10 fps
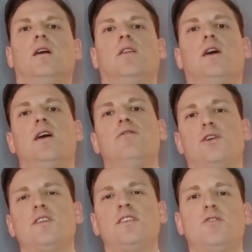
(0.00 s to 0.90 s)
Now, if you're
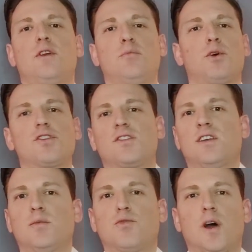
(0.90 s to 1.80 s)
considering
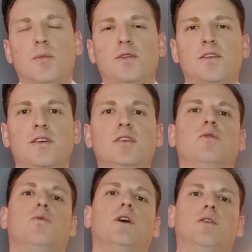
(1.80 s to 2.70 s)
purchasing a
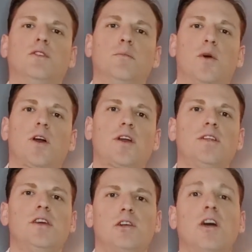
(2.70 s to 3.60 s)
property, well, the
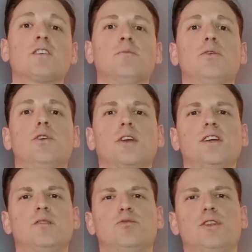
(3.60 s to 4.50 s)
market here in Luxembourg
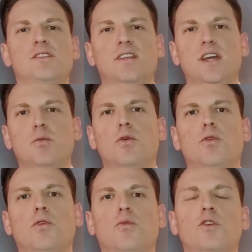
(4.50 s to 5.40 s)
is pretty
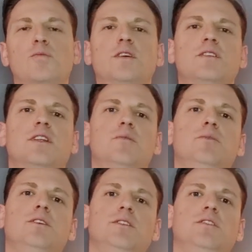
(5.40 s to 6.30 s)
stable, which basically
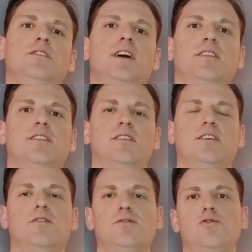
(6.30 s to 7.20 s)
means that
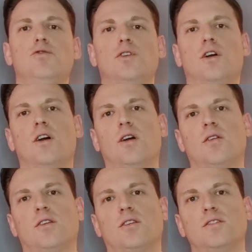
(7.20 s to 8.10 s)
if you are
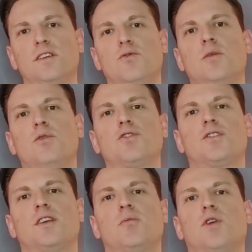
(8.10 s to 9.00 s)
considering
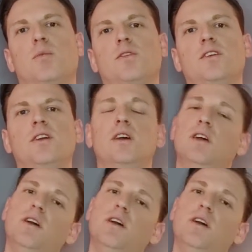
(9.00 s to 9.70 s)
purchasing a property,